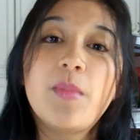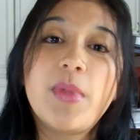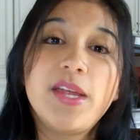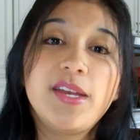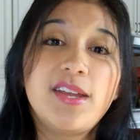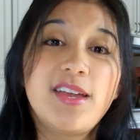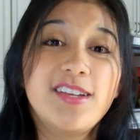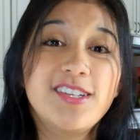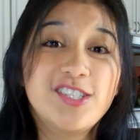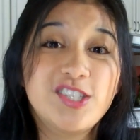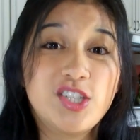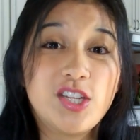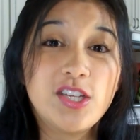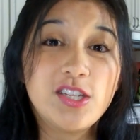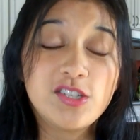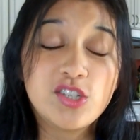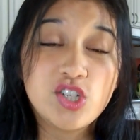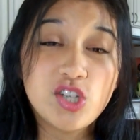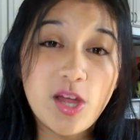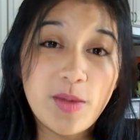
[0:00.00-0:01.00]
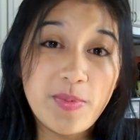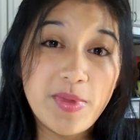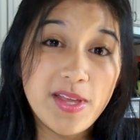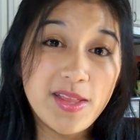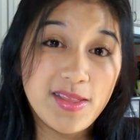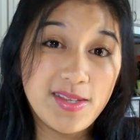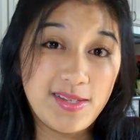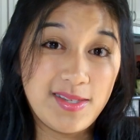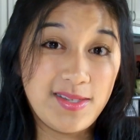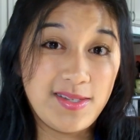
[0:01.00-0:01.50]
My next
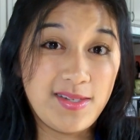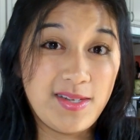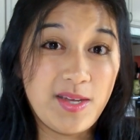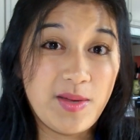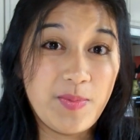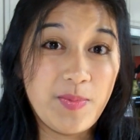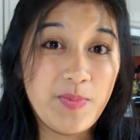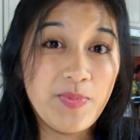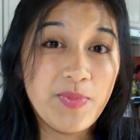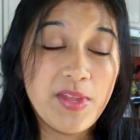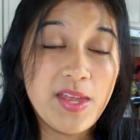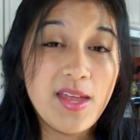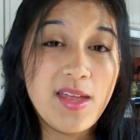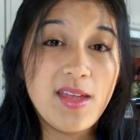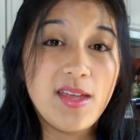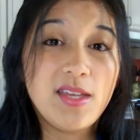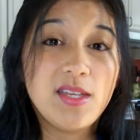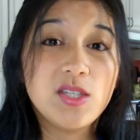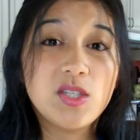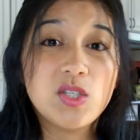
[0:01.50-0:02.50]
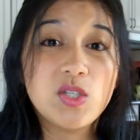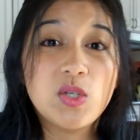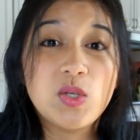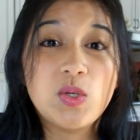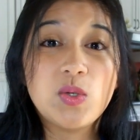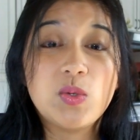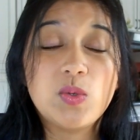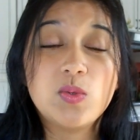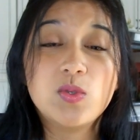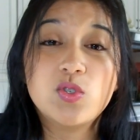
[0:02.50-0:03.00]
shopping list tip is
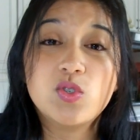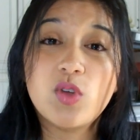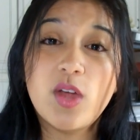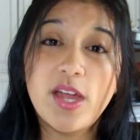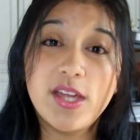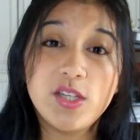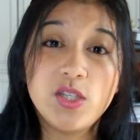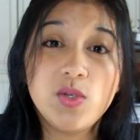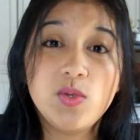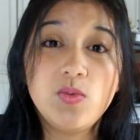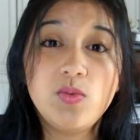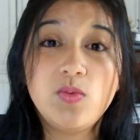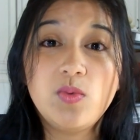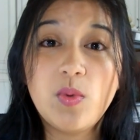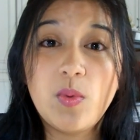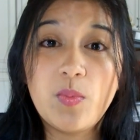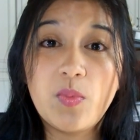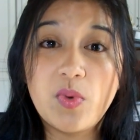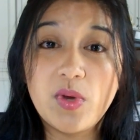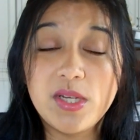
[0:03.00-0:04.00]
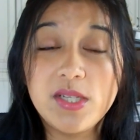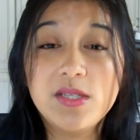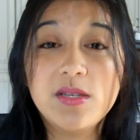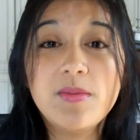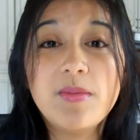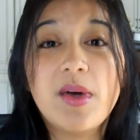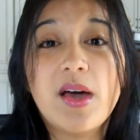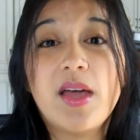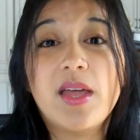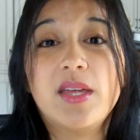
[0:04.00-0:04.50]
to try to bring
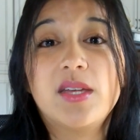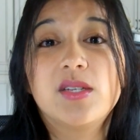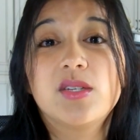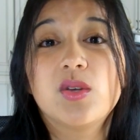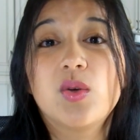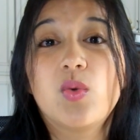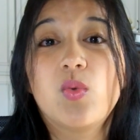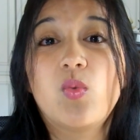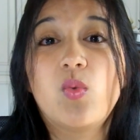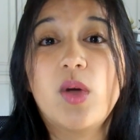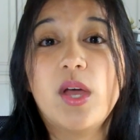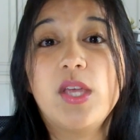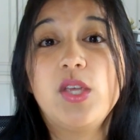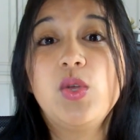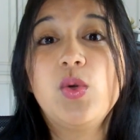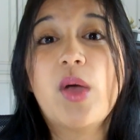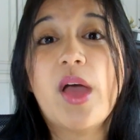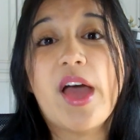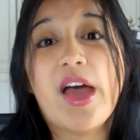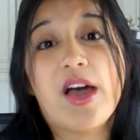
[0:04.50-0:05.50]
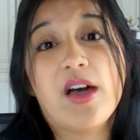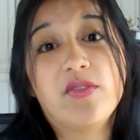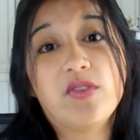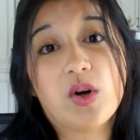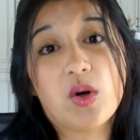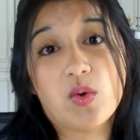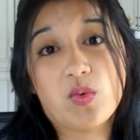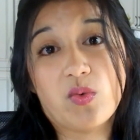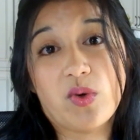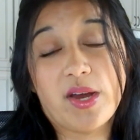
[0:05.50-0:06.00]
to mind what you have
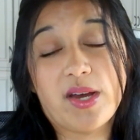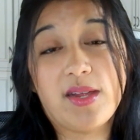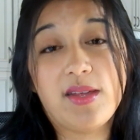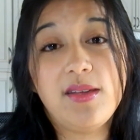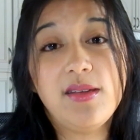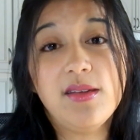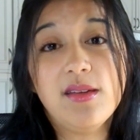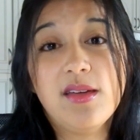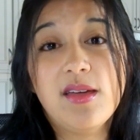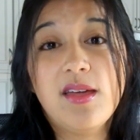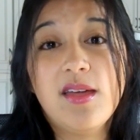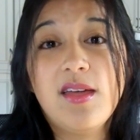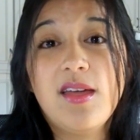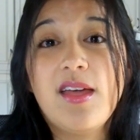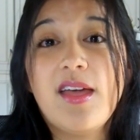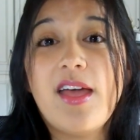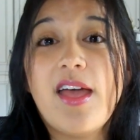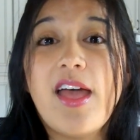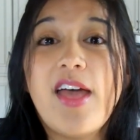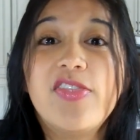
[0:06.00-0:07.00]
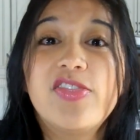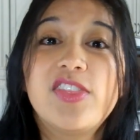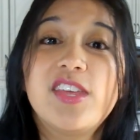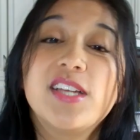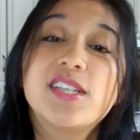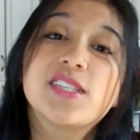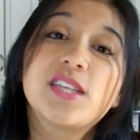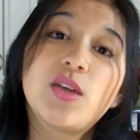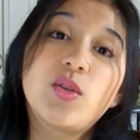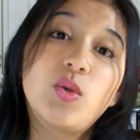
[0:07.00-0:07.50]
already and
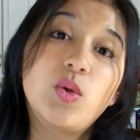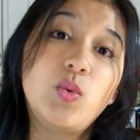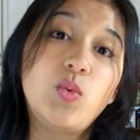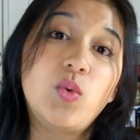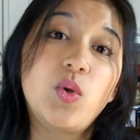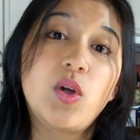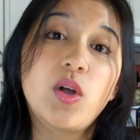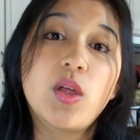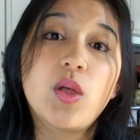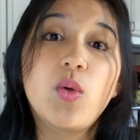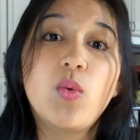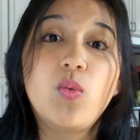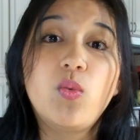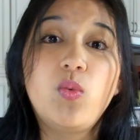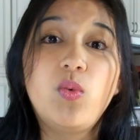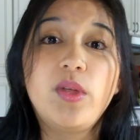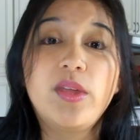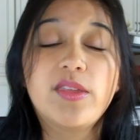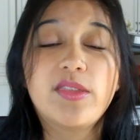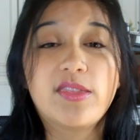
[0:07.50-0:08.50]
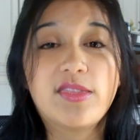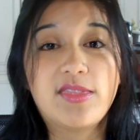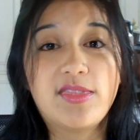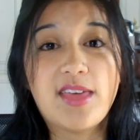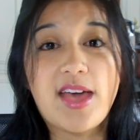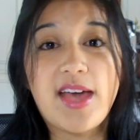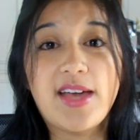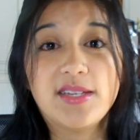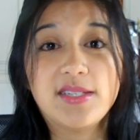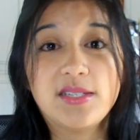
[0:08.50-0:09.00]
things that will work with
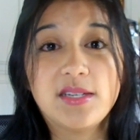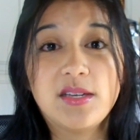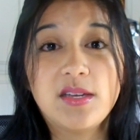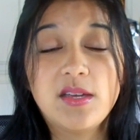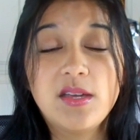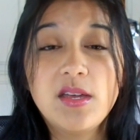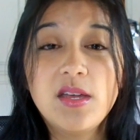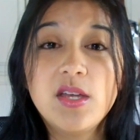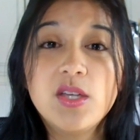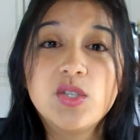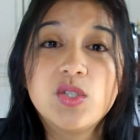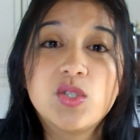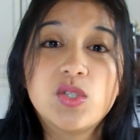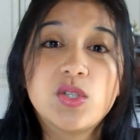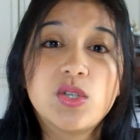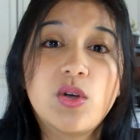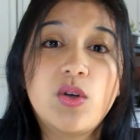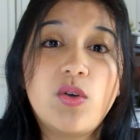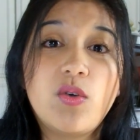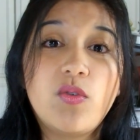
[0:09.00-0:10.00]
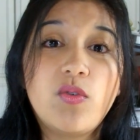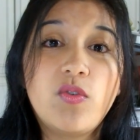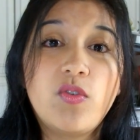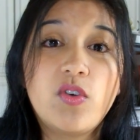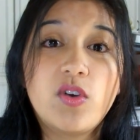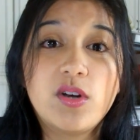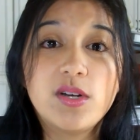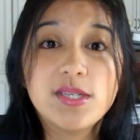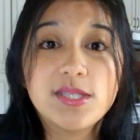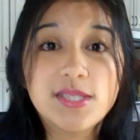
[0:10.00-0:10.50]
that. So,
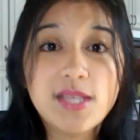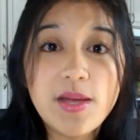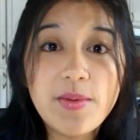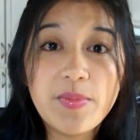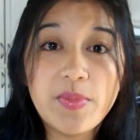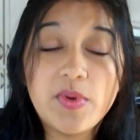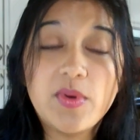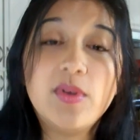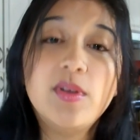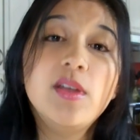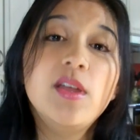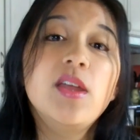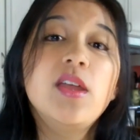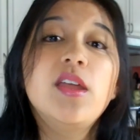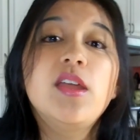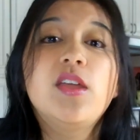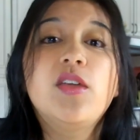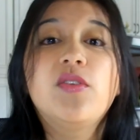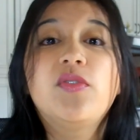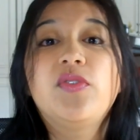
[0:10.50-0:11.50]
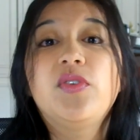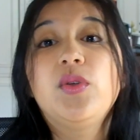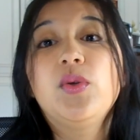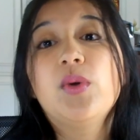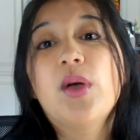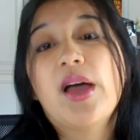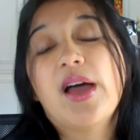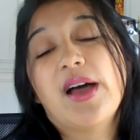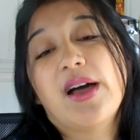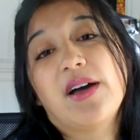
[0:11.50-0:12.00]
for example, if
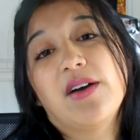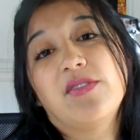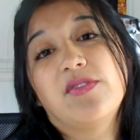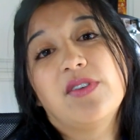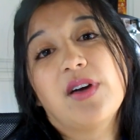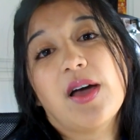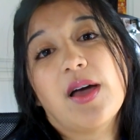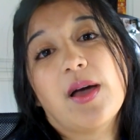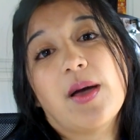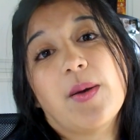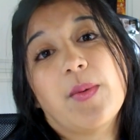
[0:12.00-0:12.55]
you have